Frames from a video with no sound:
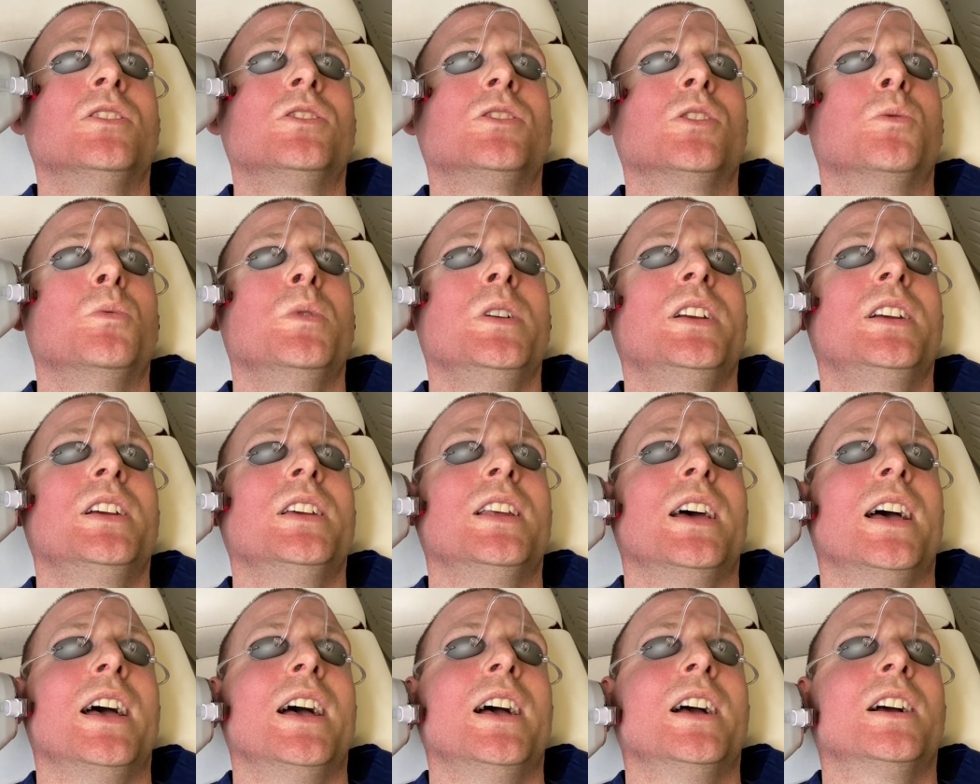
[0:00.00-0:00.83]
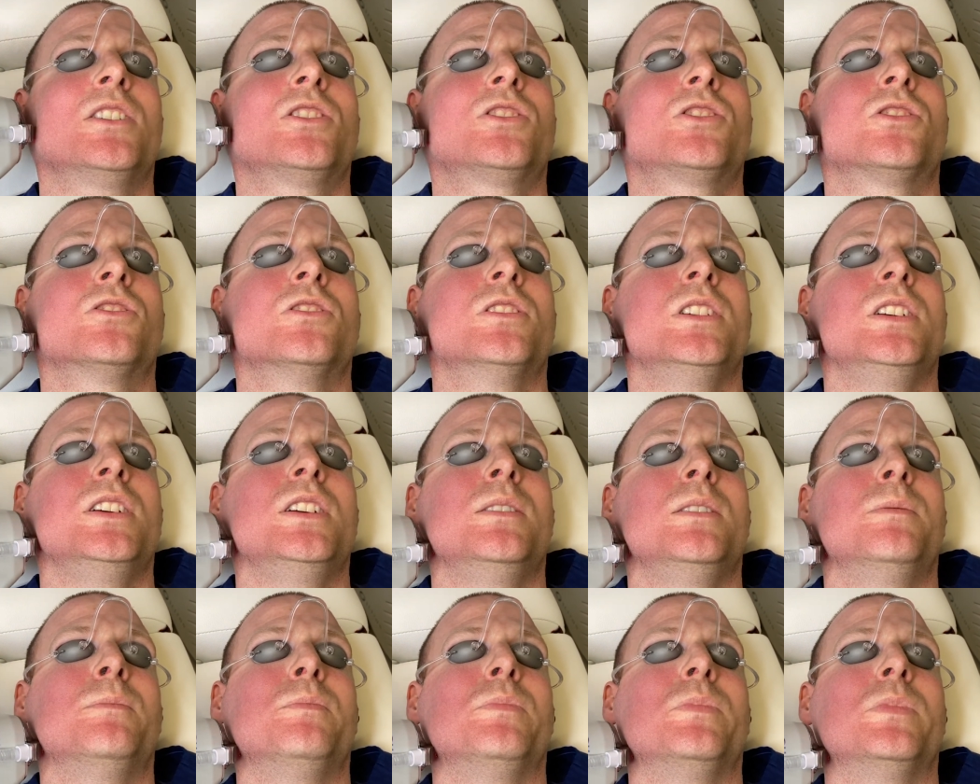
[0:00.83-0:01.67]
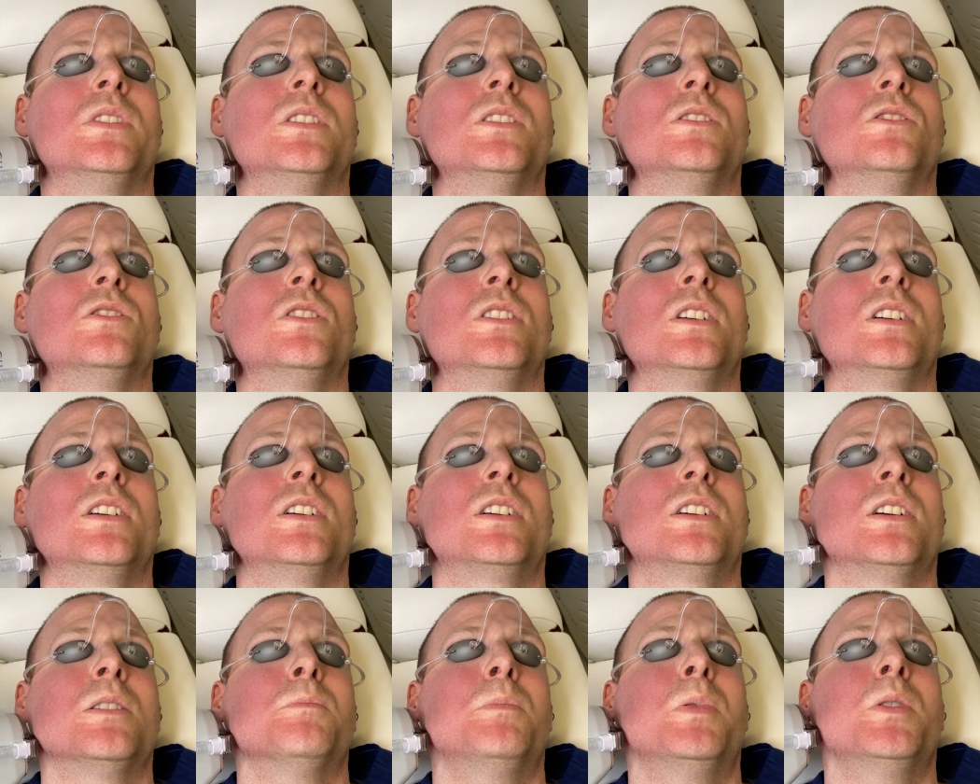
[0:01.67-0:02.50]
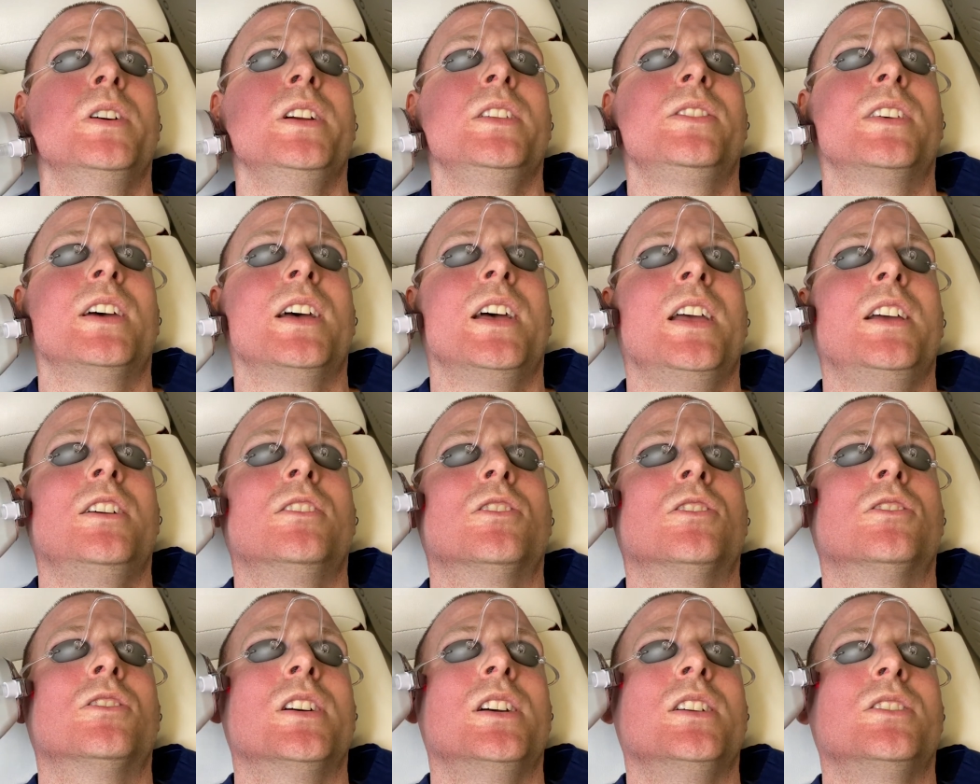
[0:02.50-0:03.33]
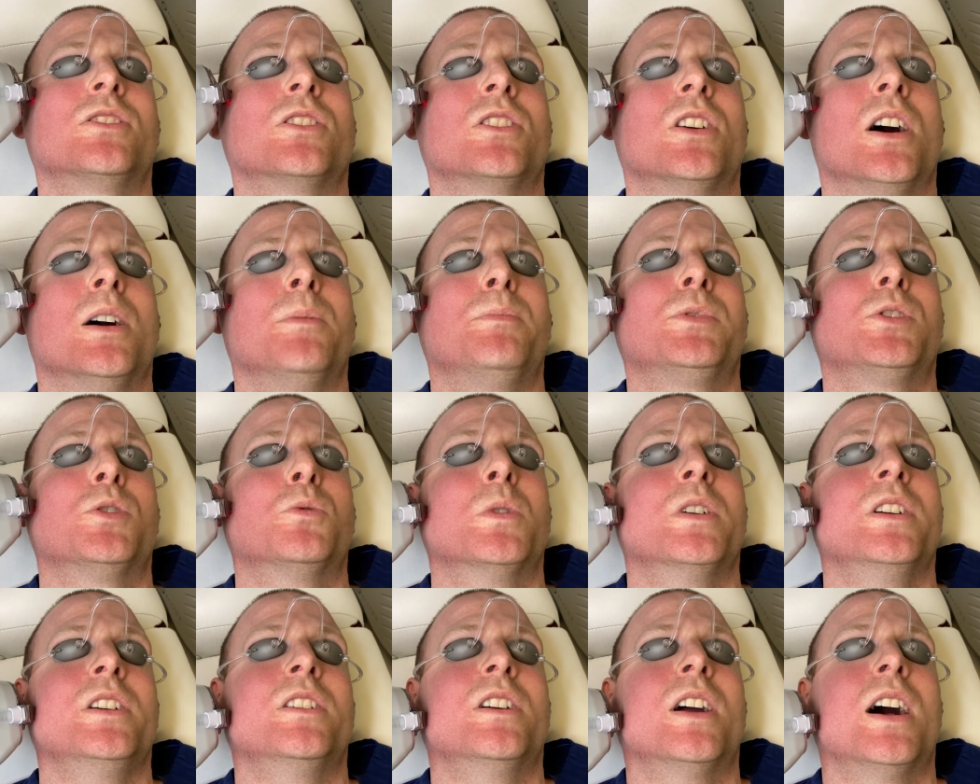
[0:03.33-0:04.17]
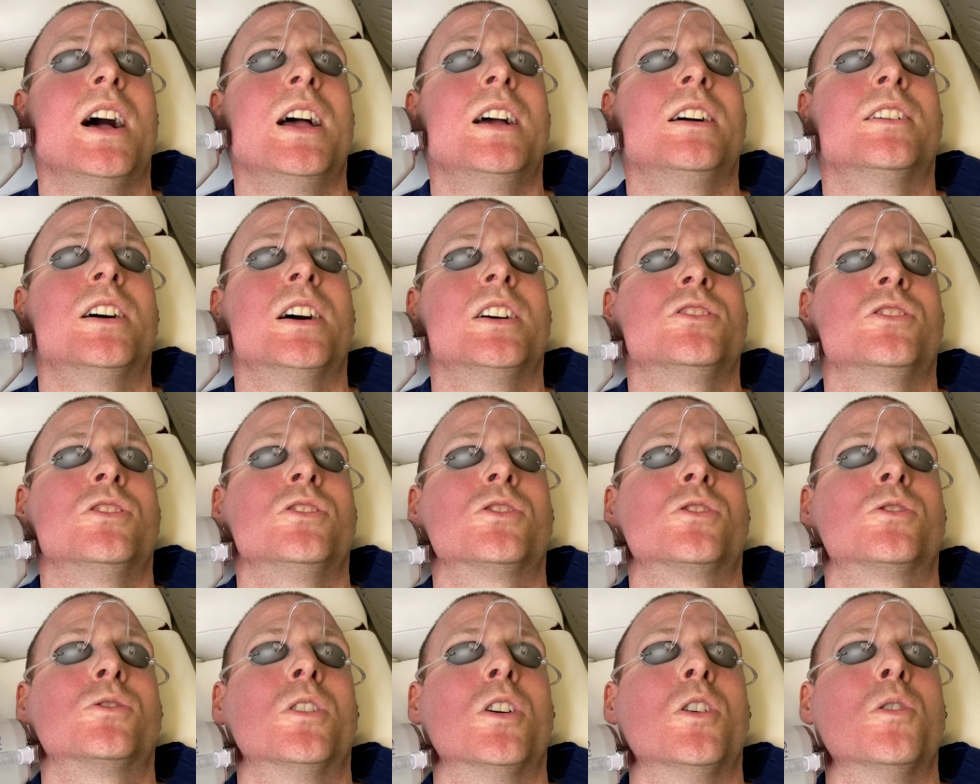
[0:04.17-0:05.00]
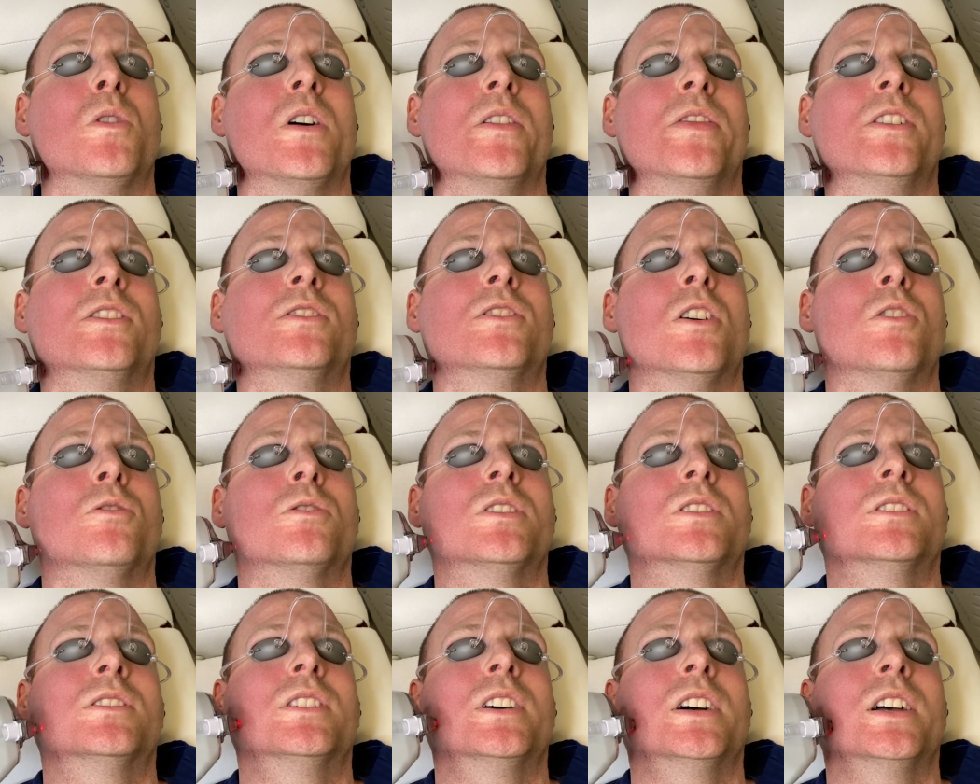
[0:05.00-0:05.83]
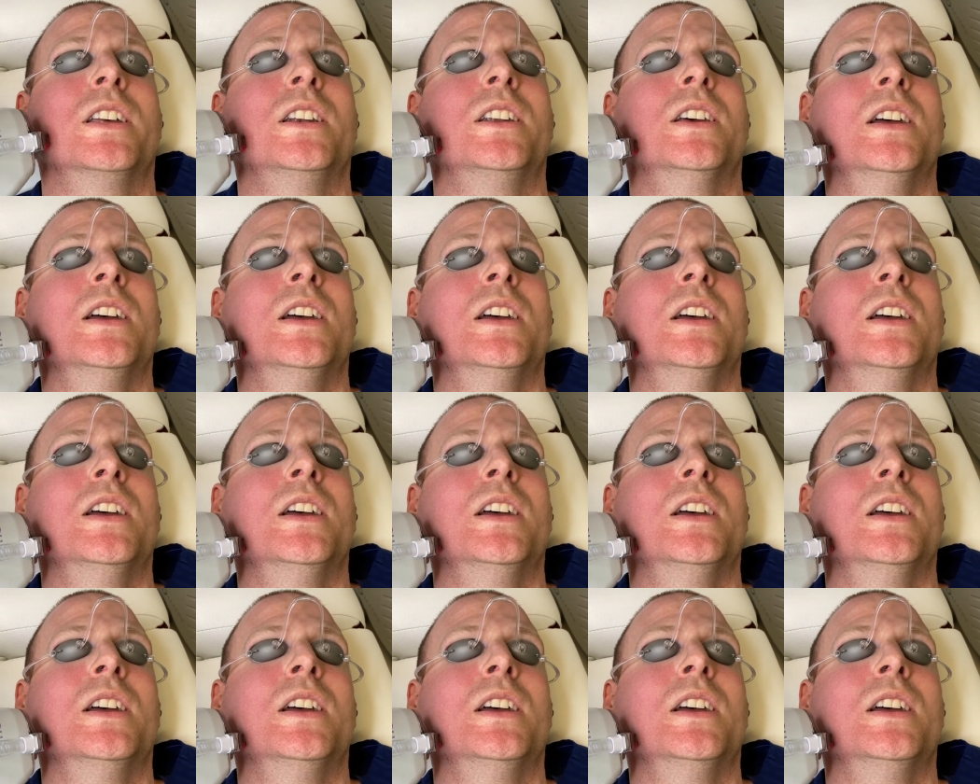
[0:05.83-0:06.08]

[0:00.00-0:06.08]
So we can actually complete the halo laser up to where your eyelashes grow on the lower lid.